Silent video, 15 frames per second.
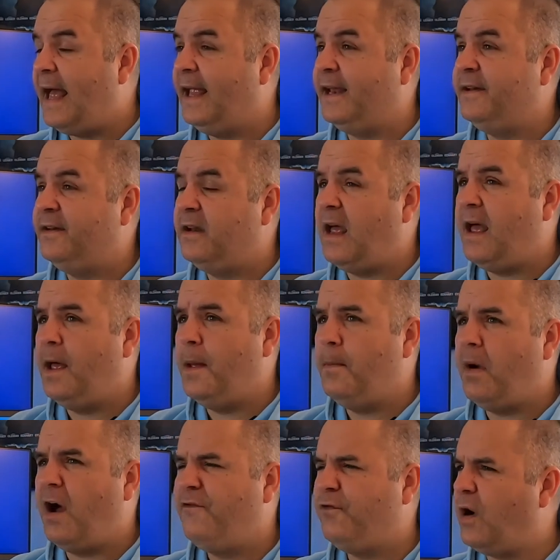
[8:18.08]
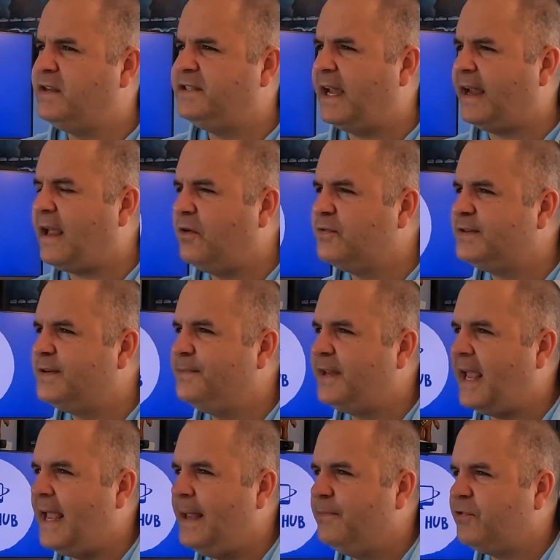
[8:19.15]
and I thought I'd check out some
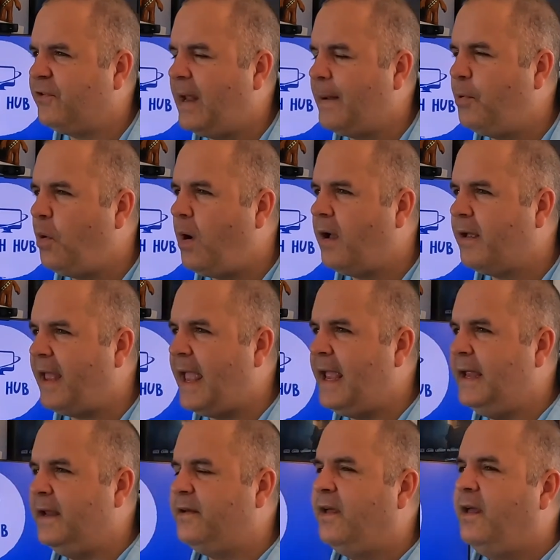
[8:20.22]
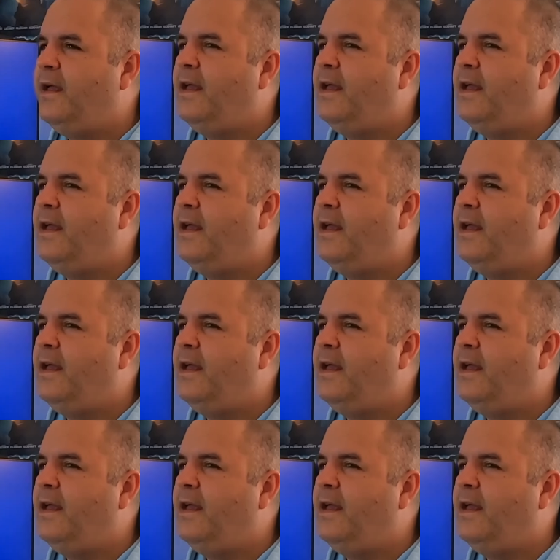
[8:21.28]
games on Apple Arcade.